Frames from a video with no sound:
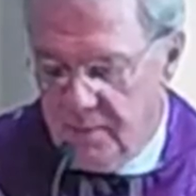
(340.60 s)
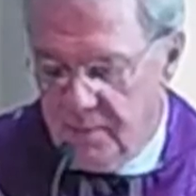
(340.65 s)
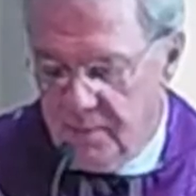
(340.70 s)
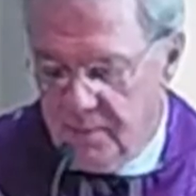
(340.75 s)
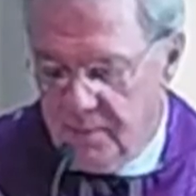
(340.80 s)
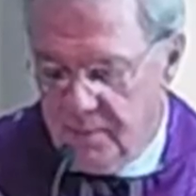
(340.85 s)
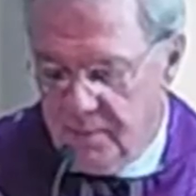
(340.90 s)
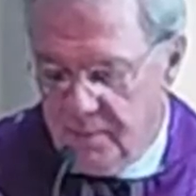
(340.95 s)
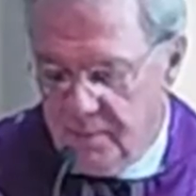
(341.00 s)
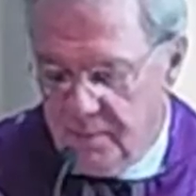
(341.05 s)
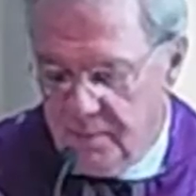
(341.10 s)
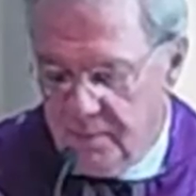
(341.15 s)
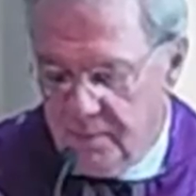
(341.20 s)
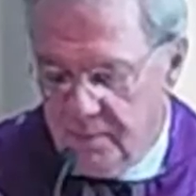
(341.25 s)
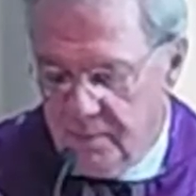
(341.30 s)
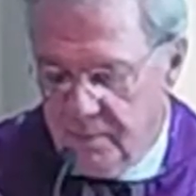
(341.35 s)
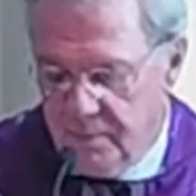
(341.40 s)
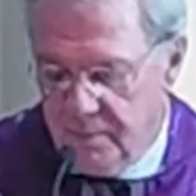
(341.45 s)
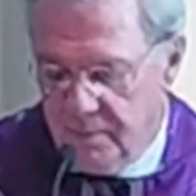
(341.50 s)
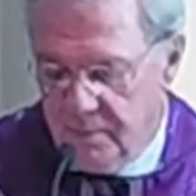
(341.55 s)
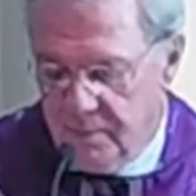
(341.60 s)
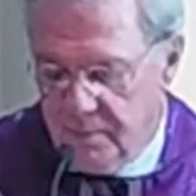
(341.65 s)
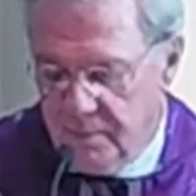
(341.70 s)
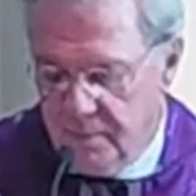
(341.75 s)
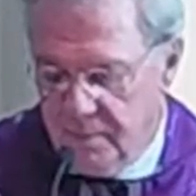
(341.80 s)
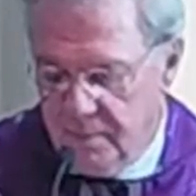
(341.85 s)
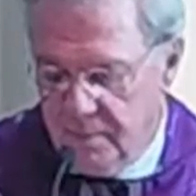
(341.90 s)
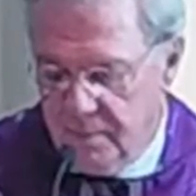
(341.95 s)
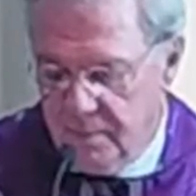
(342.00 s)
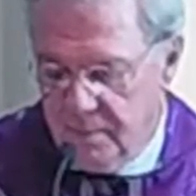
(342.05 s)

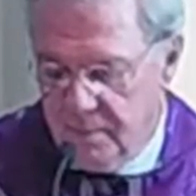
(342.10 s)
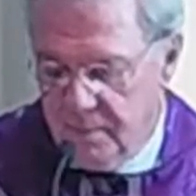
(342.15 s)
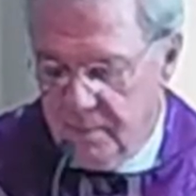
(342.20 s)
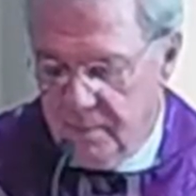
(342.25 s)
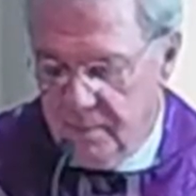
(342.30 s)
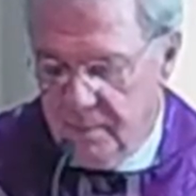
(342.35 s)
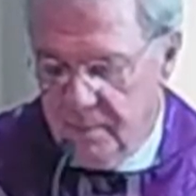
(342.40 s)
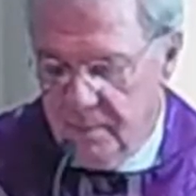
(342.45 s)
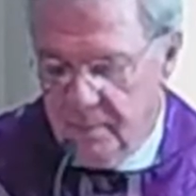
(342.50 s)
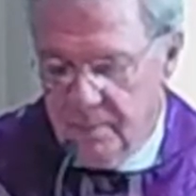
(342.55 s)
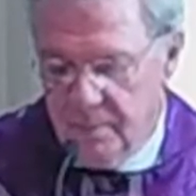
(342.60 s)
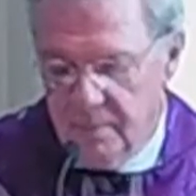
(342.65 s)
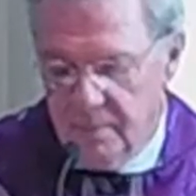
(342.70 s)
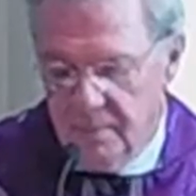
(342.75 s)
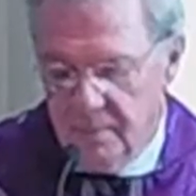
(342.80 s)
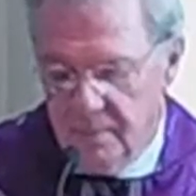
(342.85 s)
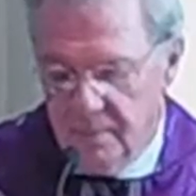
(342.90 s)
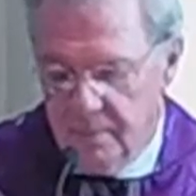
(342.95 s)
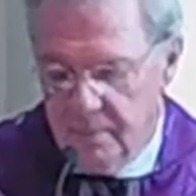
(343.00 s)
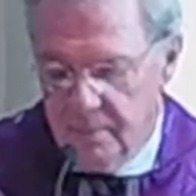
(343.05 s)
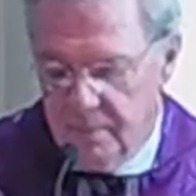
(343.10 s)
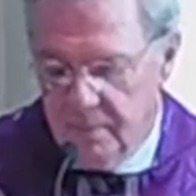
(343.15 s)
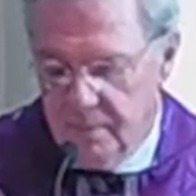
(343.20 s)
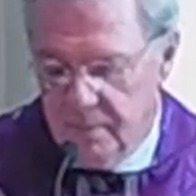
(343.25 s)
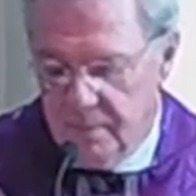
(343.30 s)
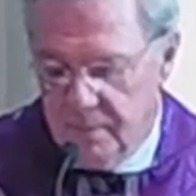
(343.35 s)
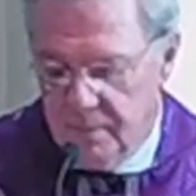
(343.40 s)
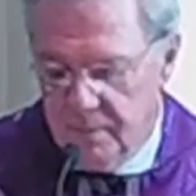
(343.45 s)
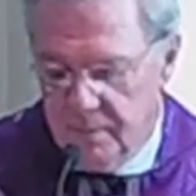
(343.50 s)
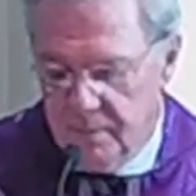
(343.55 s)

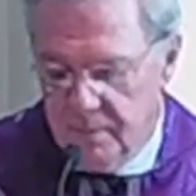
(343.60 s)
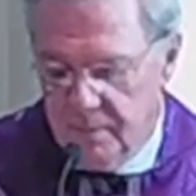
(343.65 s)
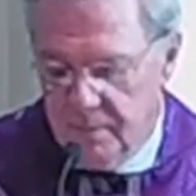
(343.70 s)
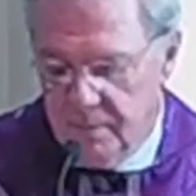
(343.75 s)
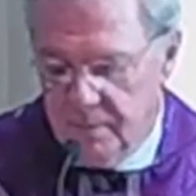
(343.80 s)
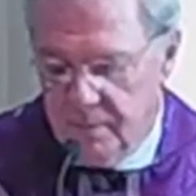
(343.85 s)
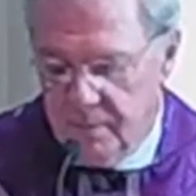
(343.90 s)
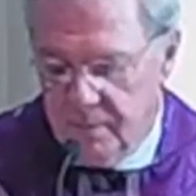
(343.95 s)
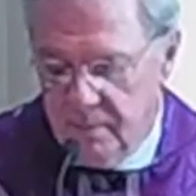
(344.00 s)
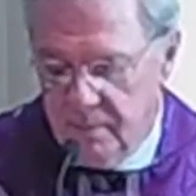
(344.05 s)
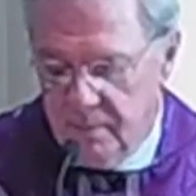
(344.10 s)
[no speech]